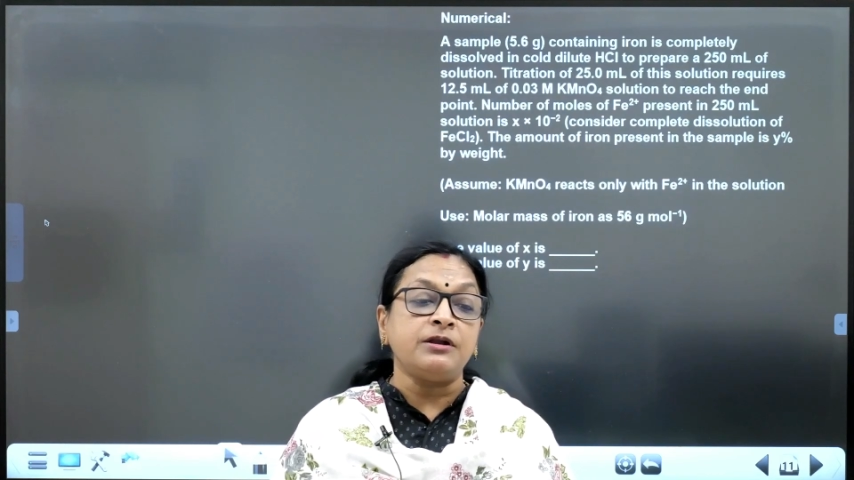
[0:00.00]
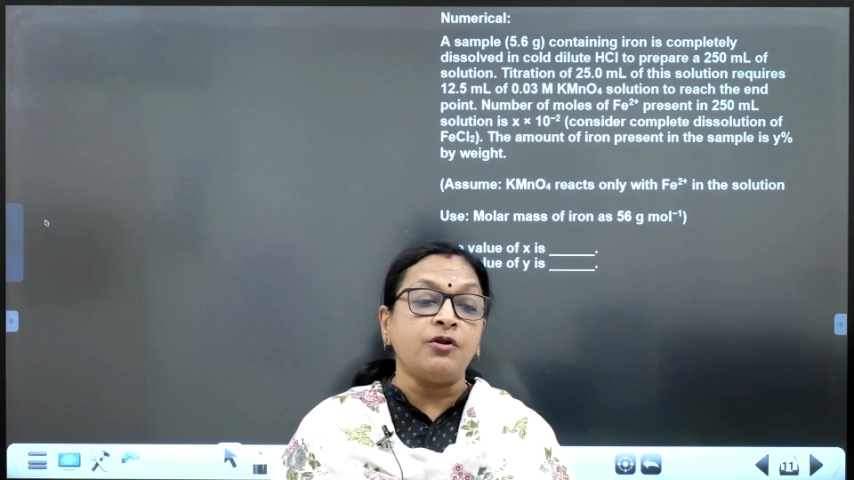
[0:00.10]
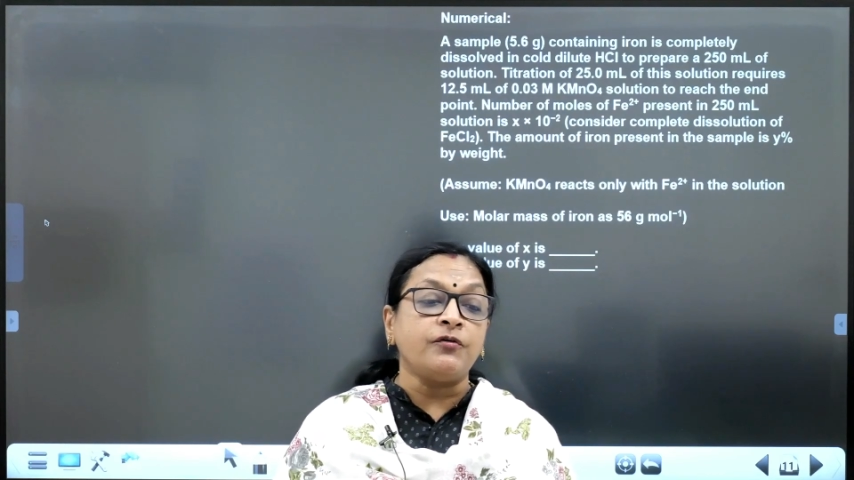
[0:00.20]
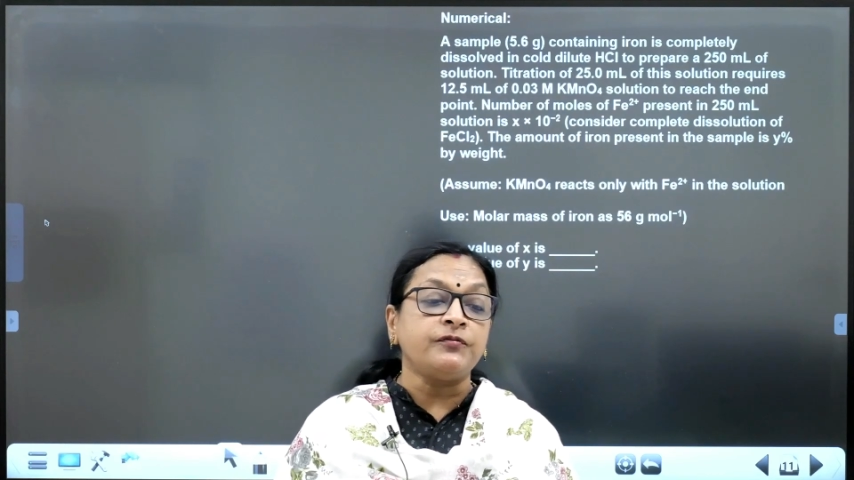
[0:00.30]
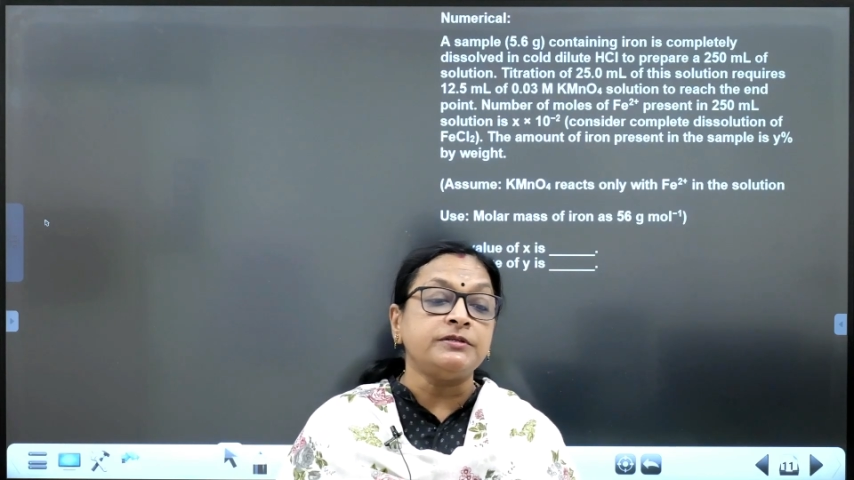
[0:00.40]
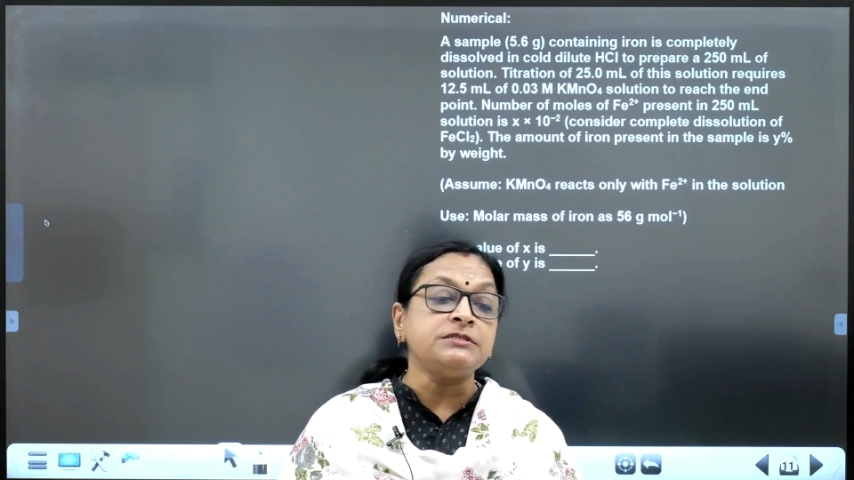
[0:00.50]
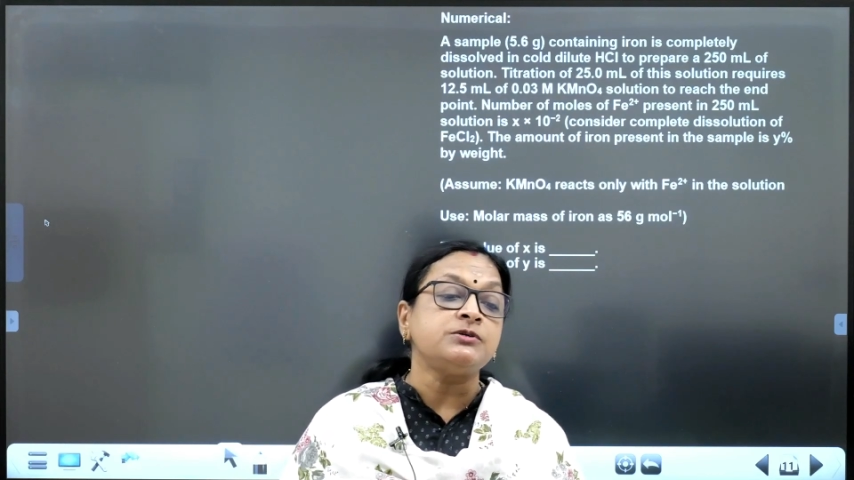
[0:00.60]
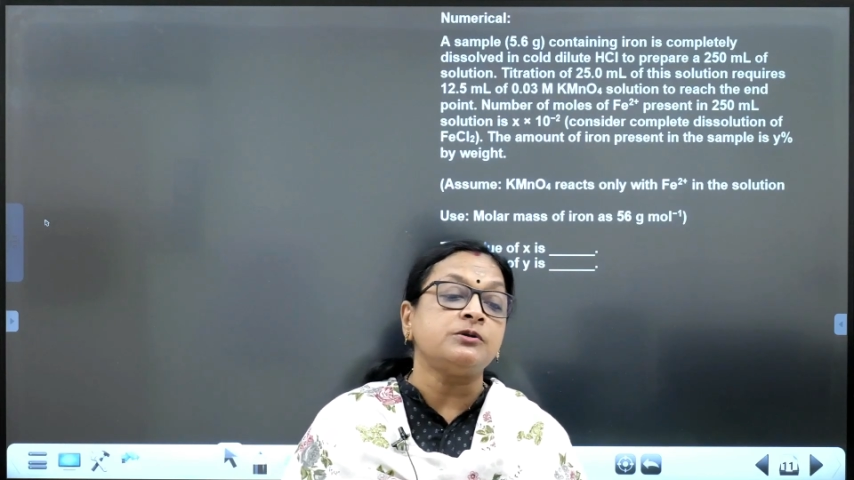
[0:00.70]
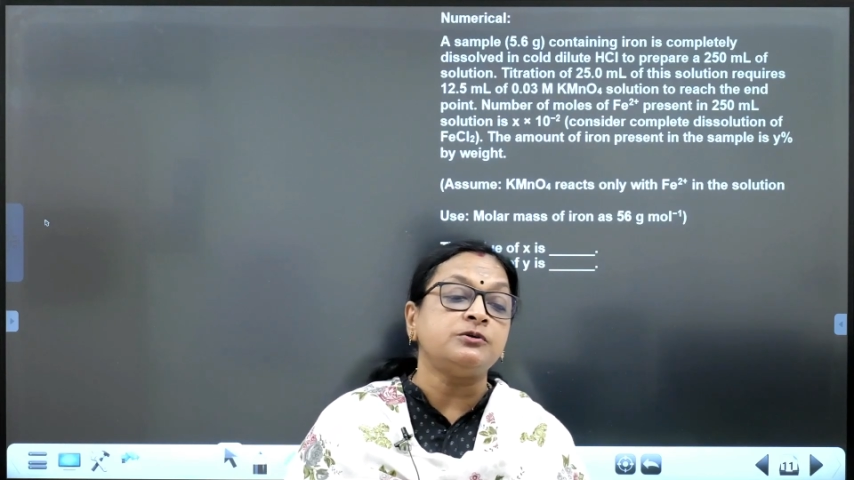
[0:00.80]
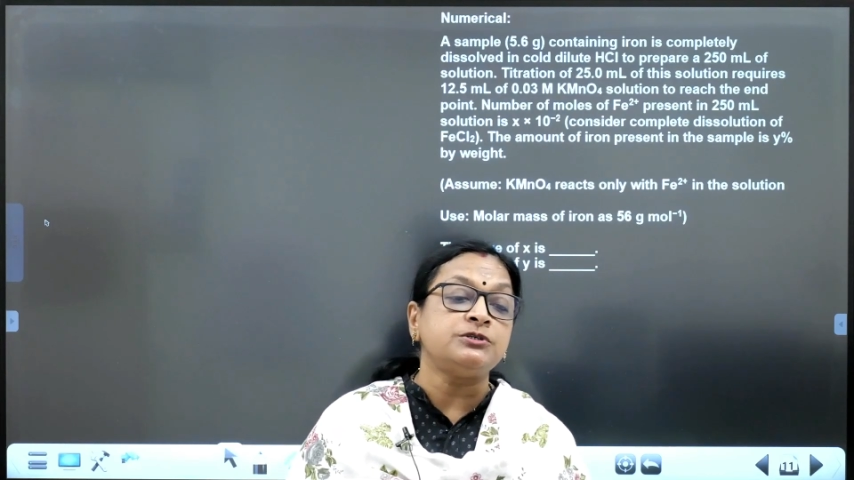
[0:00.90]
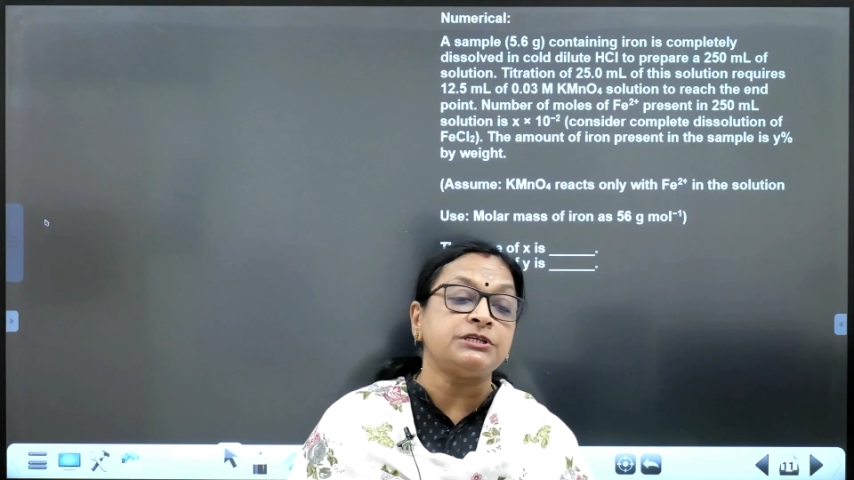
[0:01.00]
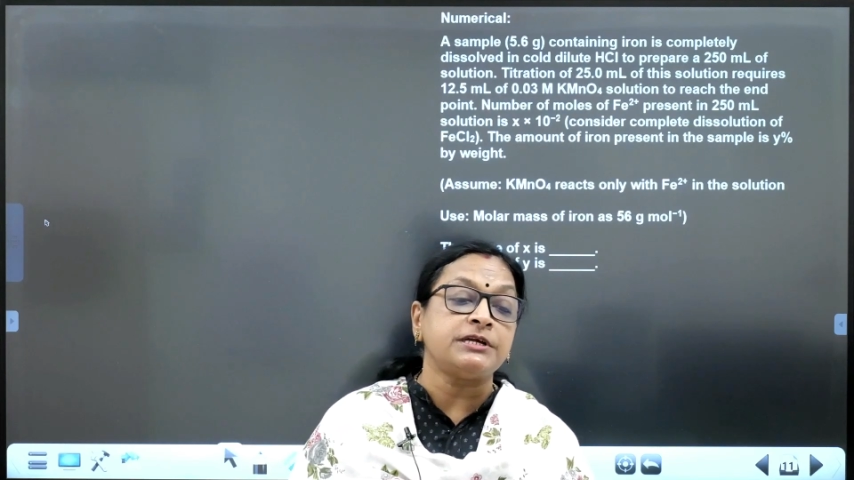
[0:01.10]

of this solution